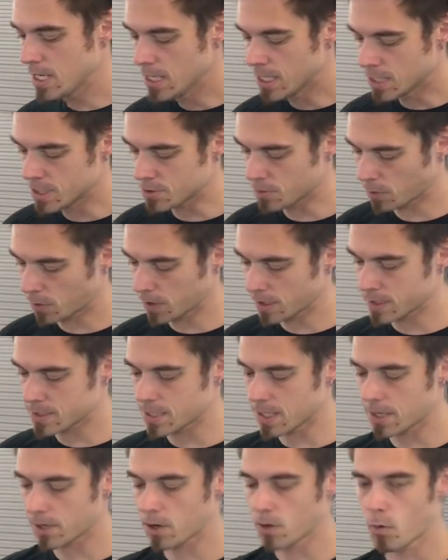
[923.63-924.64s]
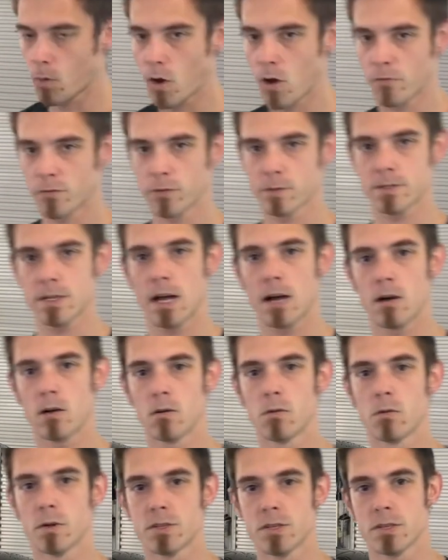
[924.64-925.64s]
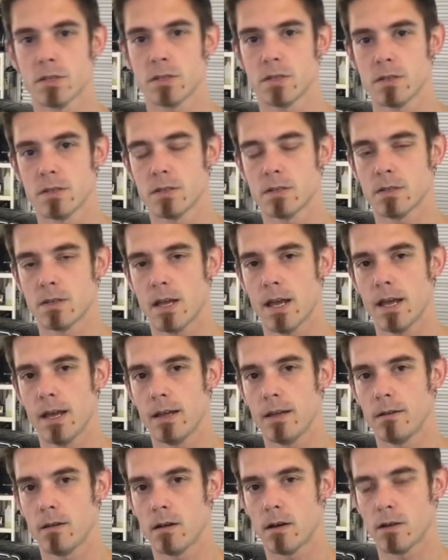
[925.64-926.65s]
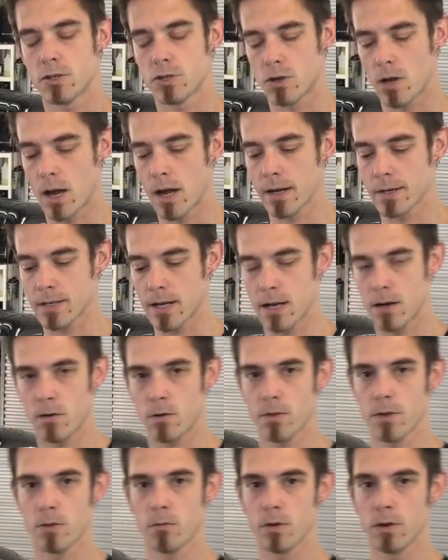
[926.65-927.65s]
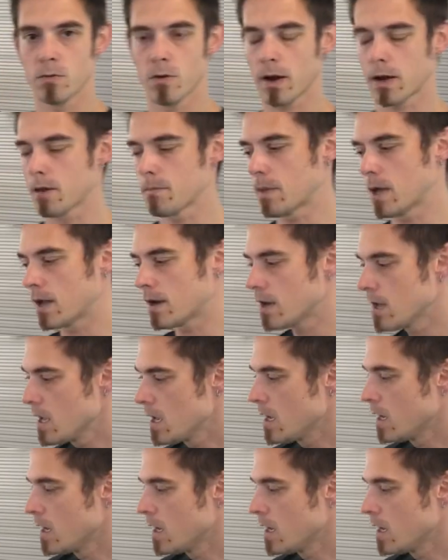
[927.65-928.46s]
is we're going to take our waffle towel, which this is a drying towel that we recommend.